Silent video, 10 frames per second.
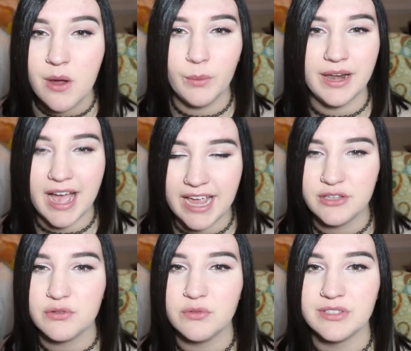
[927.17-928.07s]
when high
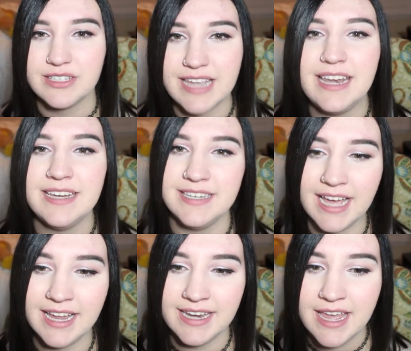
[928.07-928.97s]
school is said and
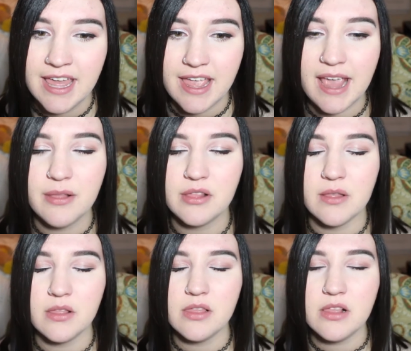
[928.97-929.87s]
done, it
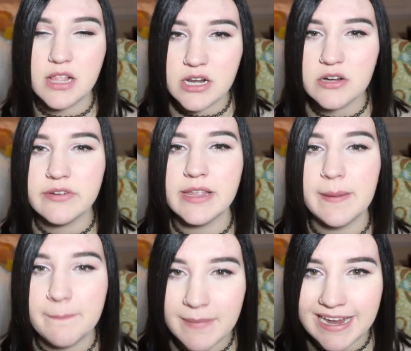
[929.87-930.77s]

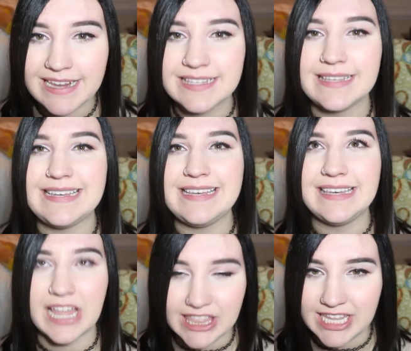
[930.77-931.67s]
literally means
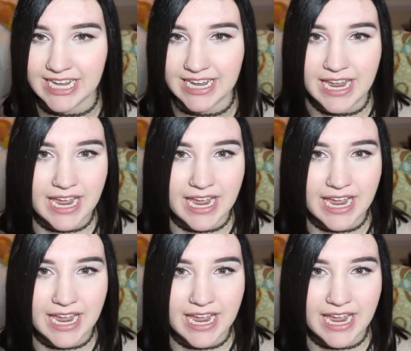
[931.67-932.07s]
nothing.